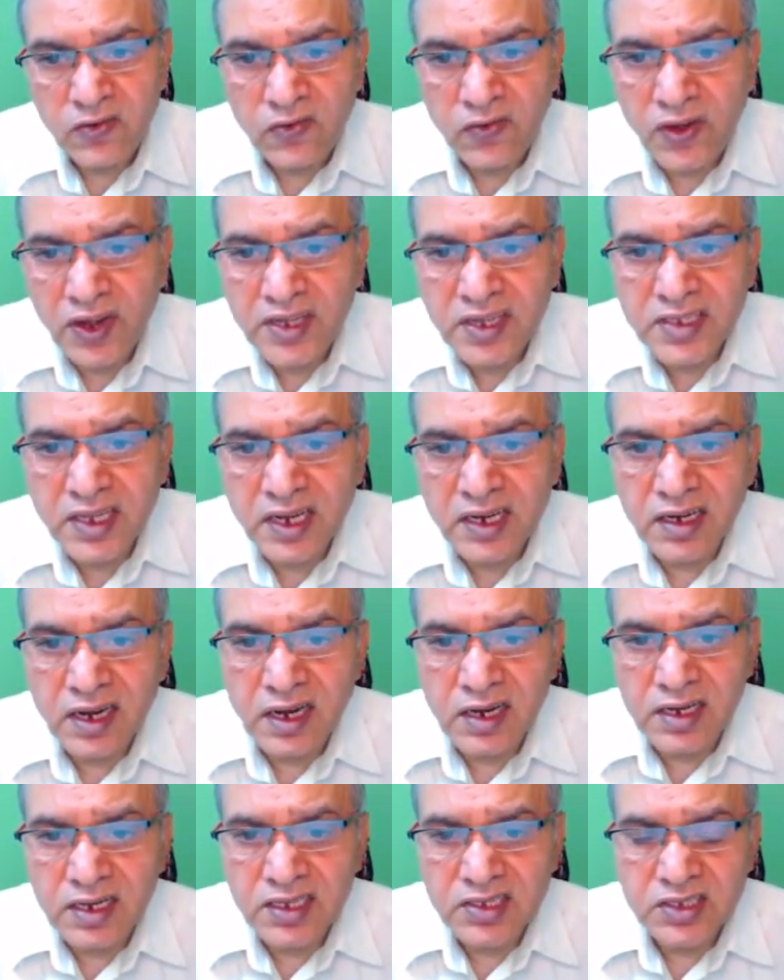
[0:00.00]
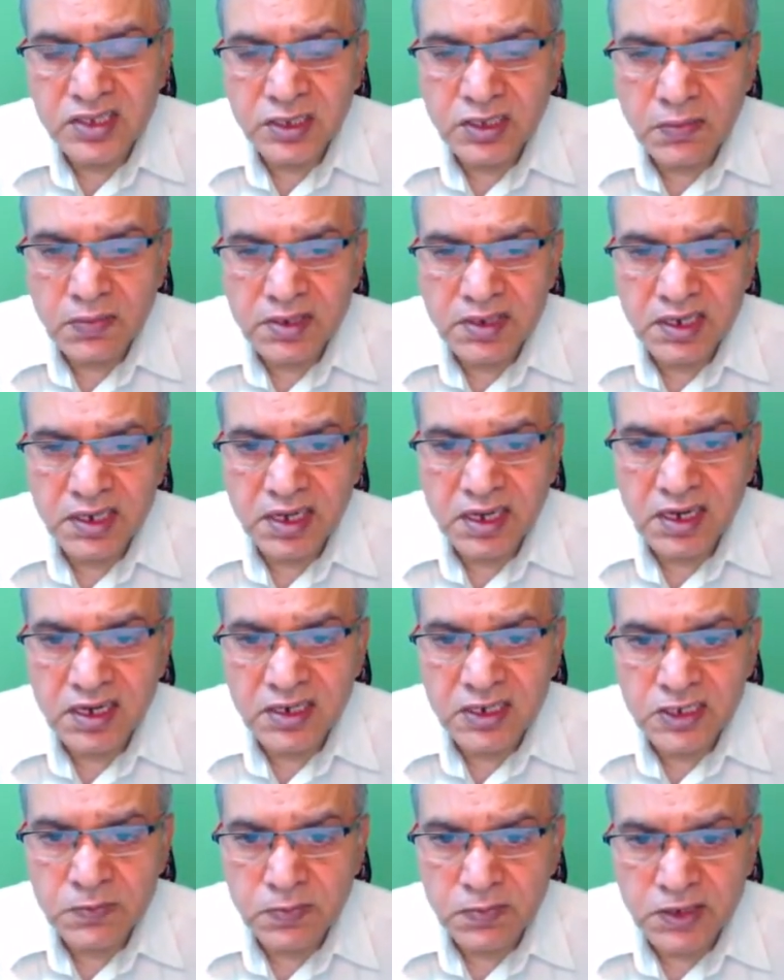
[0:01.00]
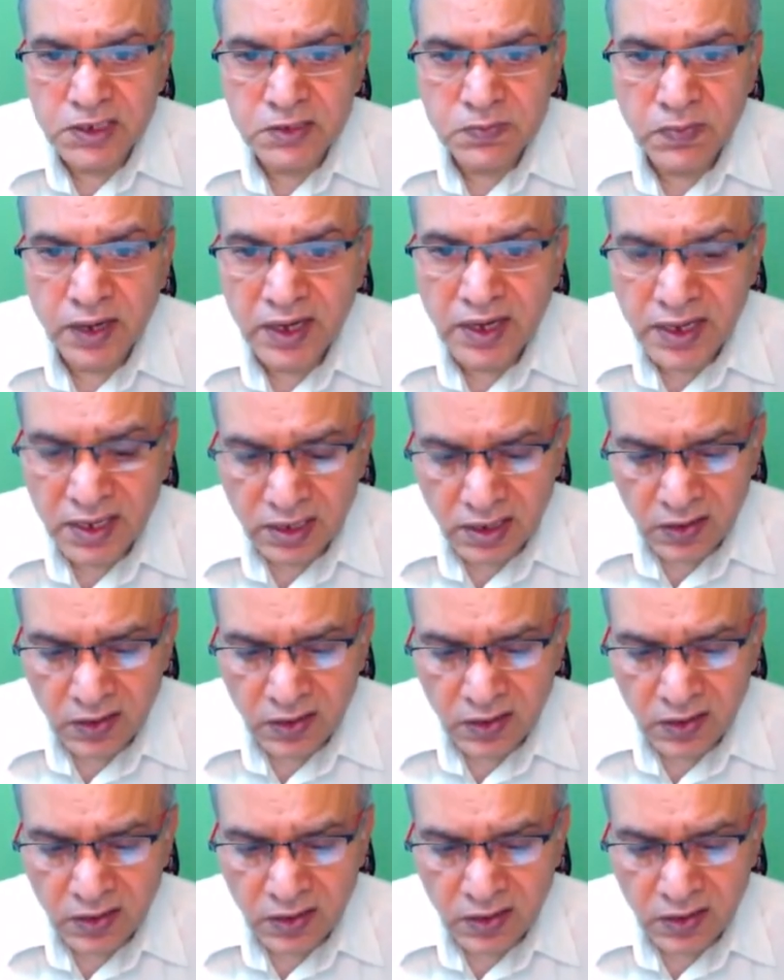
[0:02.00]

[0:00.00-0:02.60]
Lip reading: phase angle is symmetrically displaced by